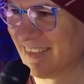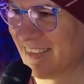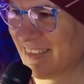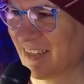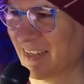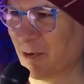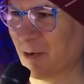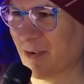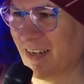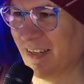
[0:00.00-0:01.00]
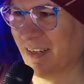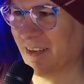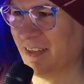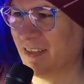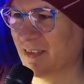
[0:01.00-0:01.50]
Okay, we're raiding Ari.
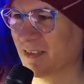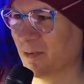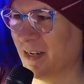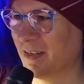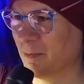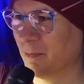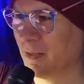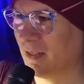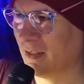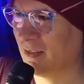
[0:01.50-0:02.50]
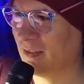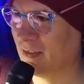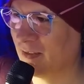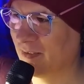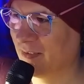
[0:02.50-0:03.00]
Here's the raid
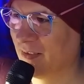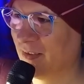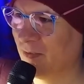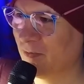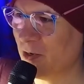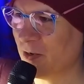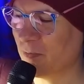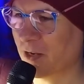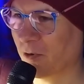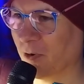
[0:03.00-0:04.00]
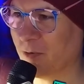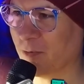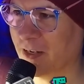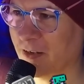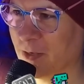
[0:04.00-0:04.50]
commands. You can make your own
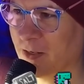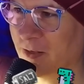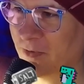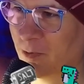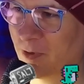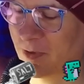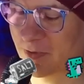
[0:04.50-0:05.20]
raid command if you want.